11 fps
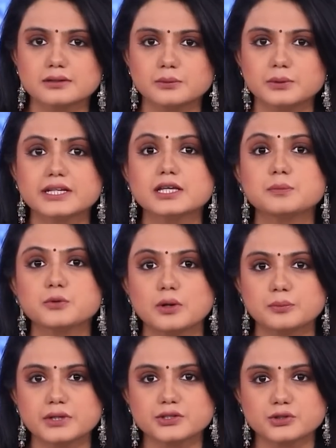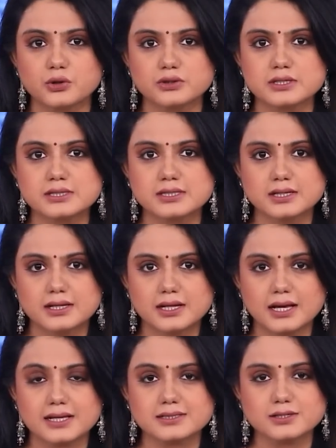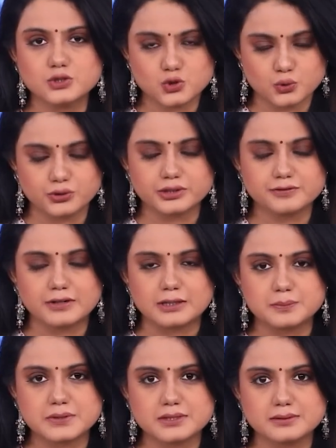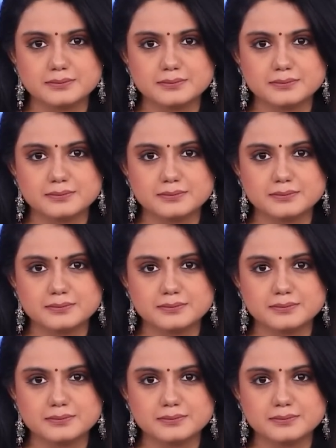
We'll keep you updated on this as the story develops.